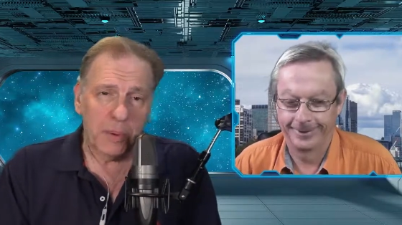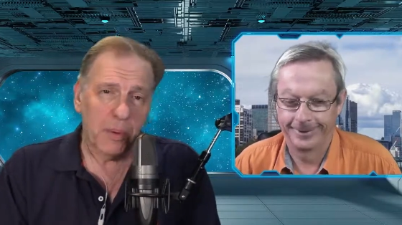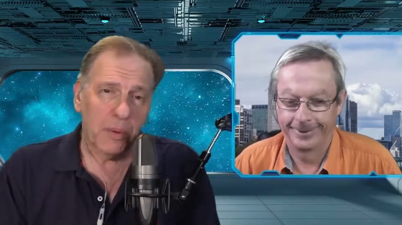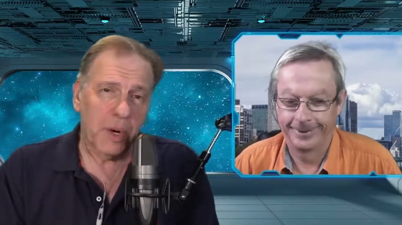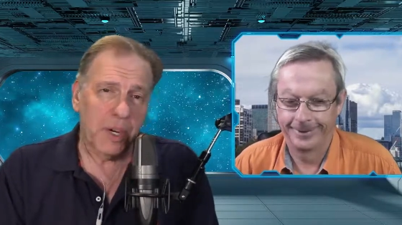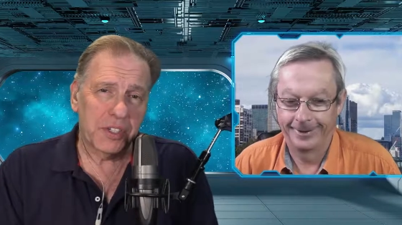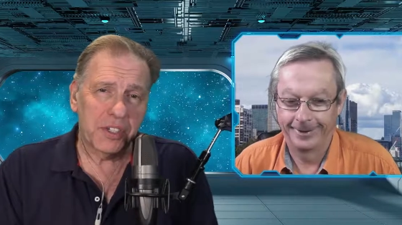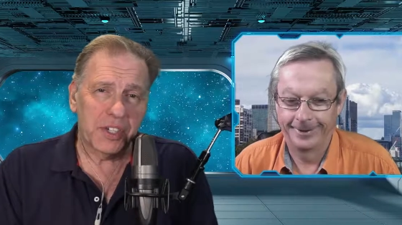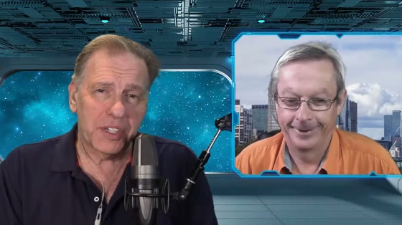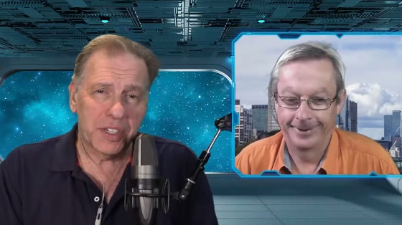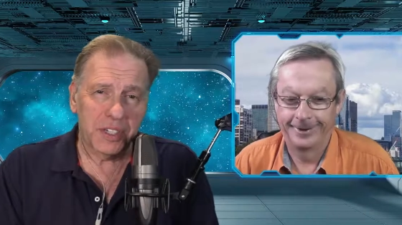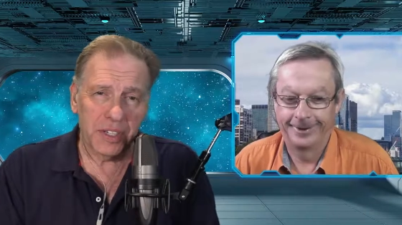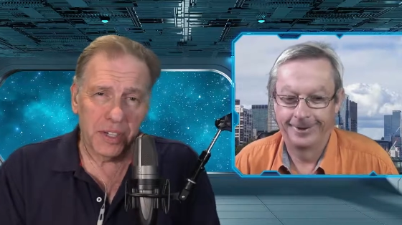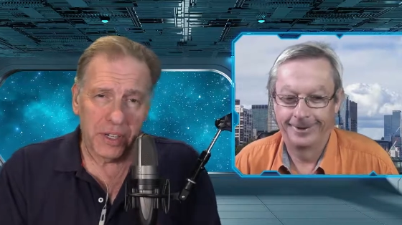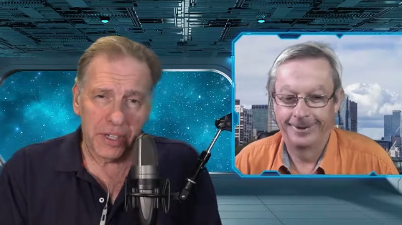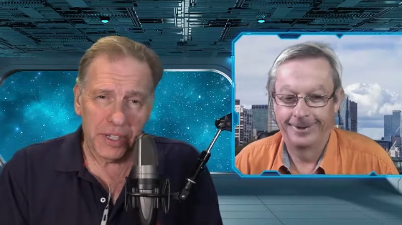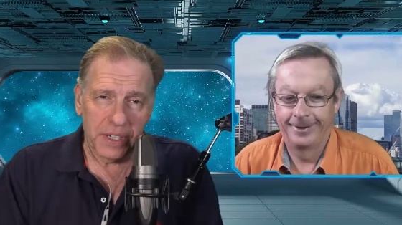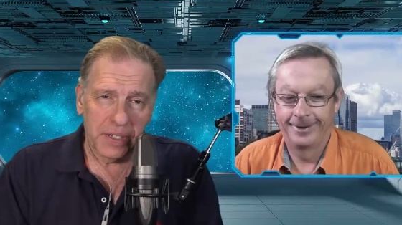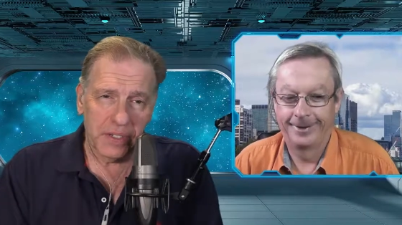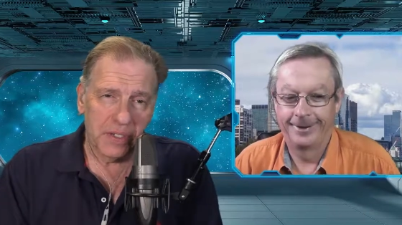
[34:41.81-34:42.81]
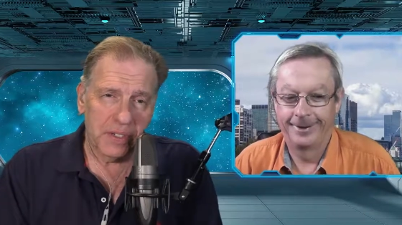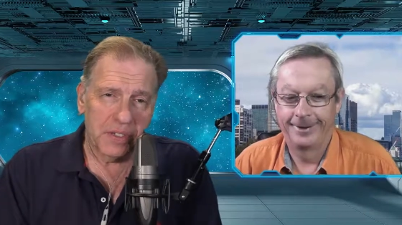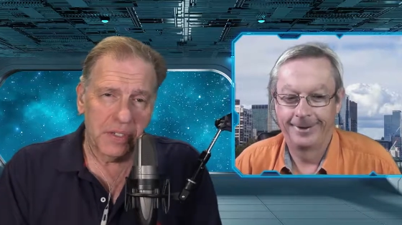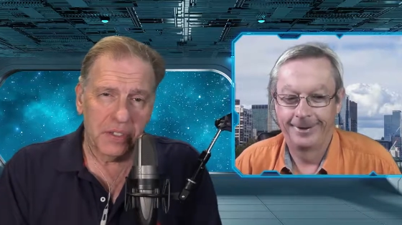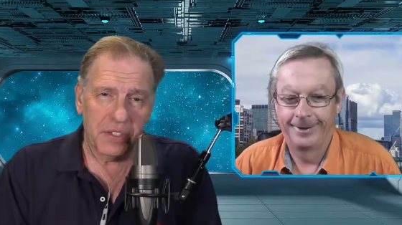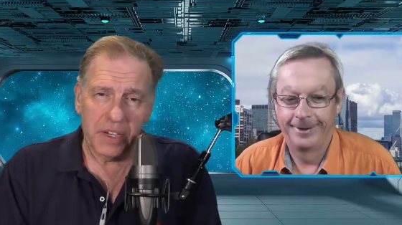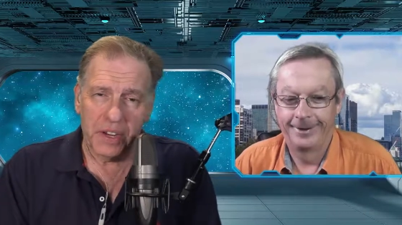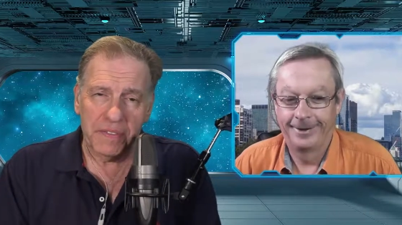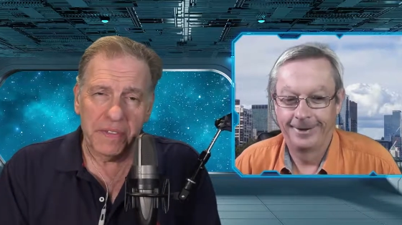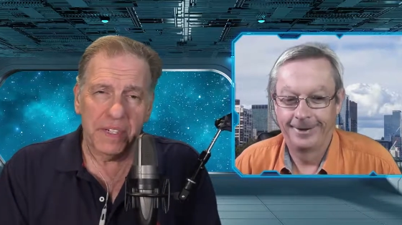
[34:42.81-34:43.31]
Speaker 1: watching in the audience,
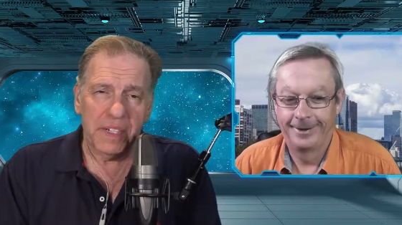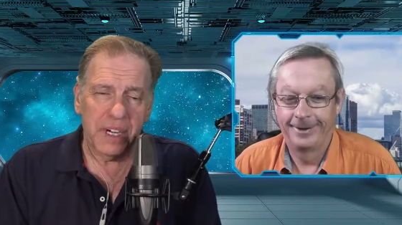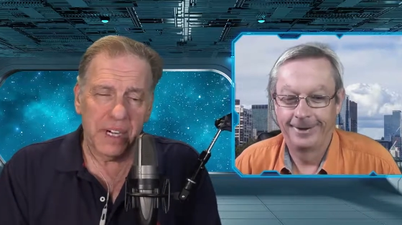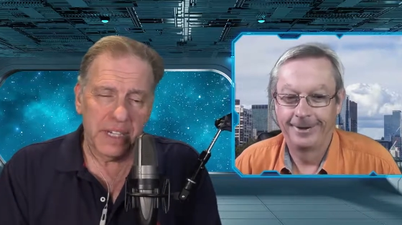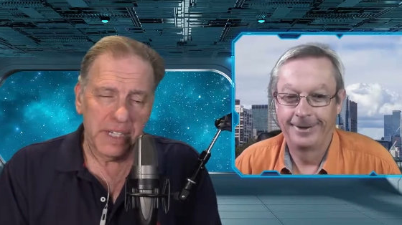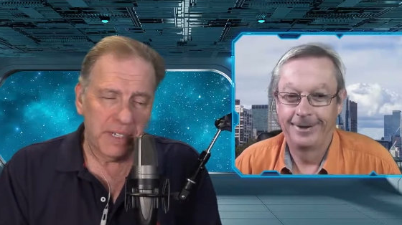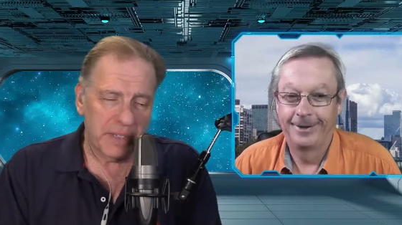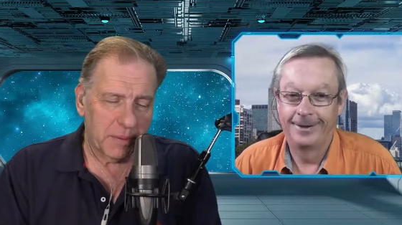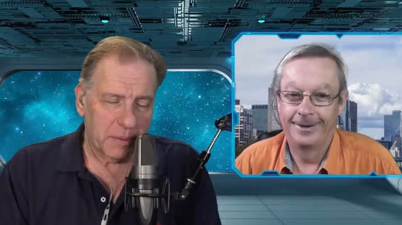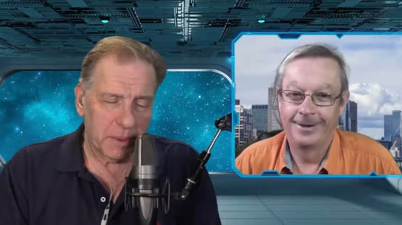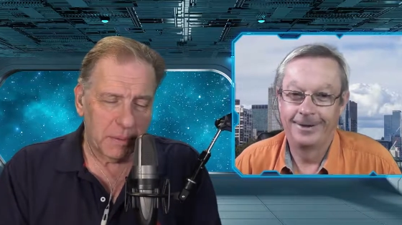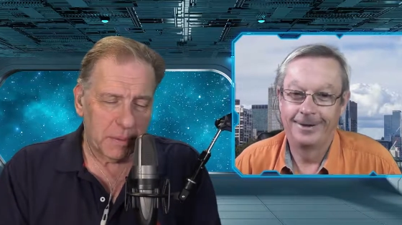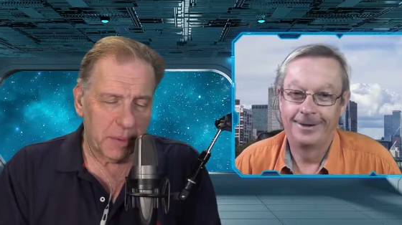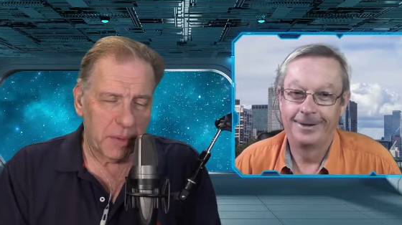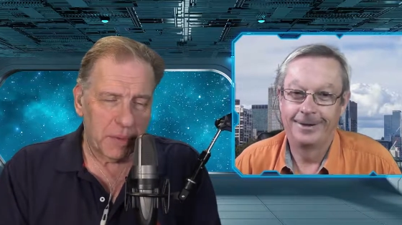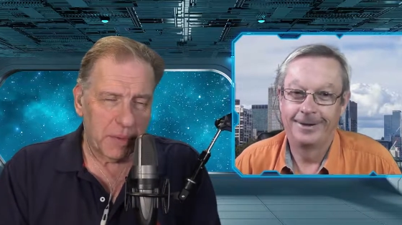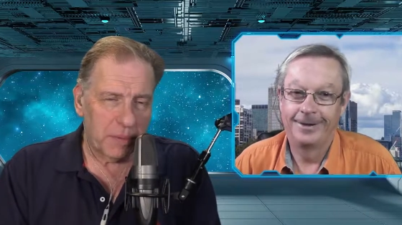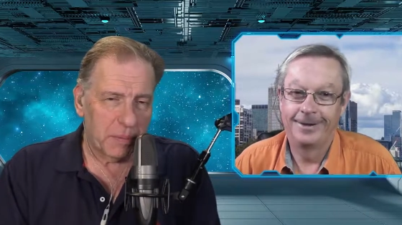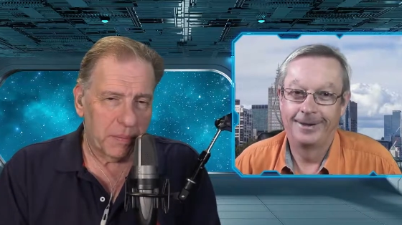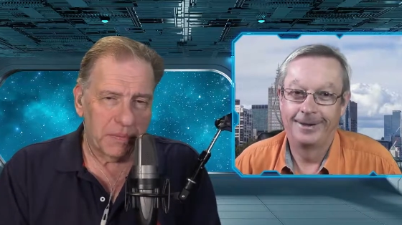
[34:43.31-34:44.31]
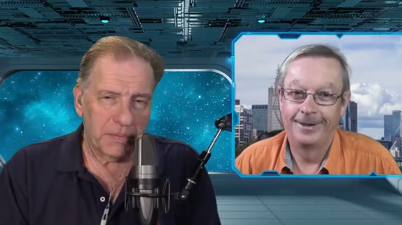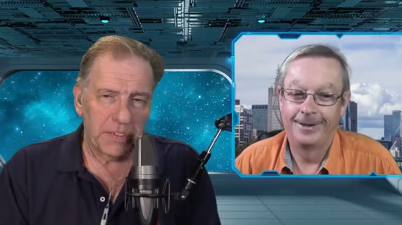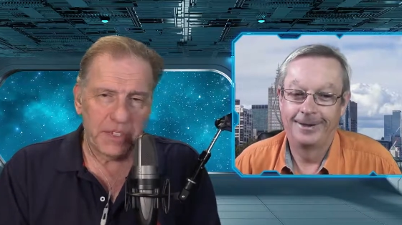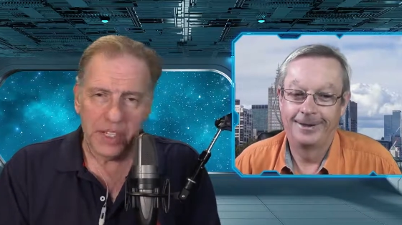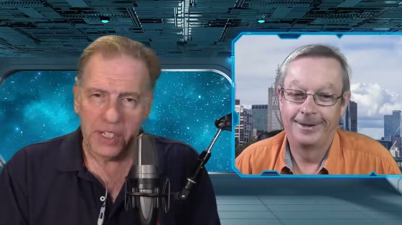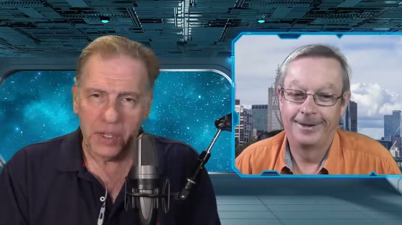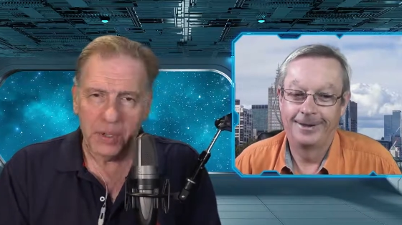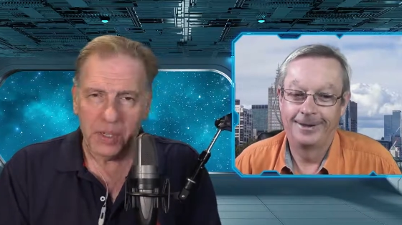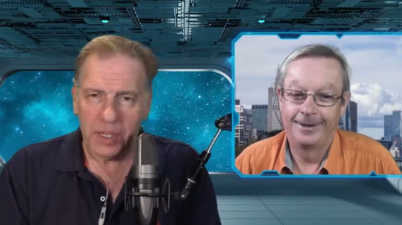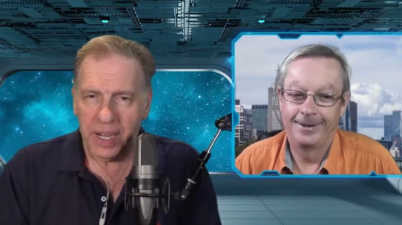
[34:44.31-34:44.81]
Jeff and I, we're both
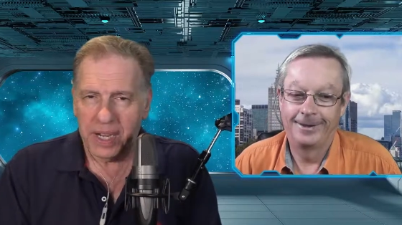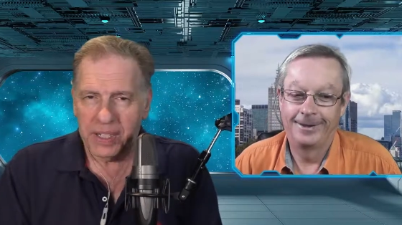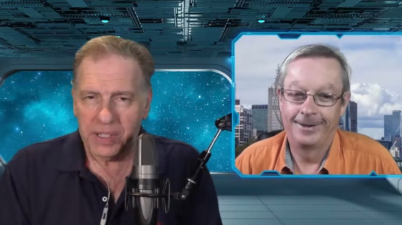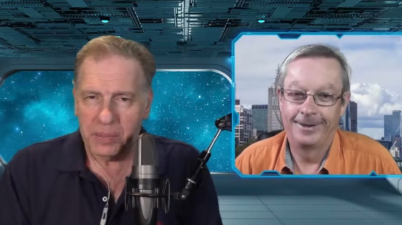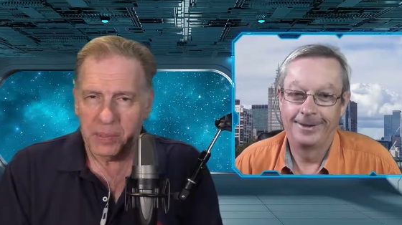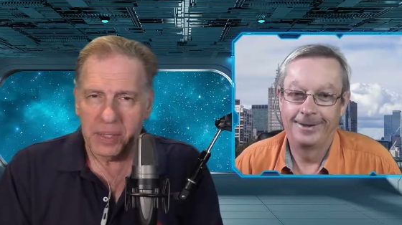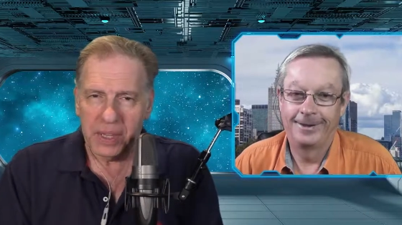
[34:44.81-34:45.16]
video guys.